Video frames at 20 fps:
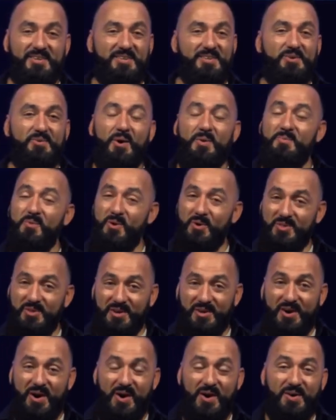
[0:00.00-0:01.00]
You, are more than
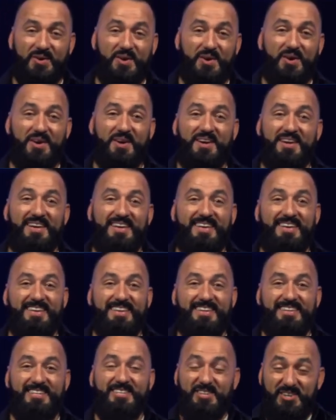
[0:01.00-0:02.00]
a conqueror.
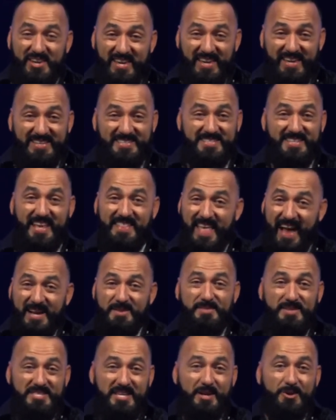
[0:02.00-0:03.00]
You're His, and that
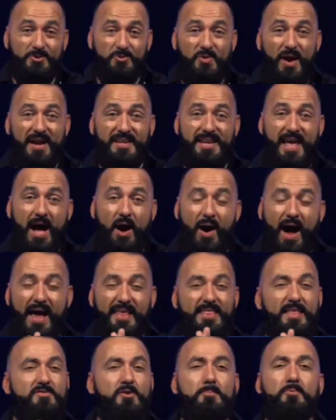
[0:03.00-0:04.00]
can be settled right now.
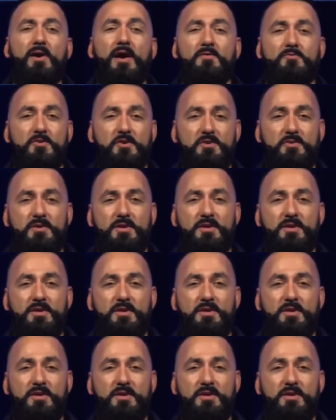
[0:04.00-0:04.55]
I'd love to pray for you.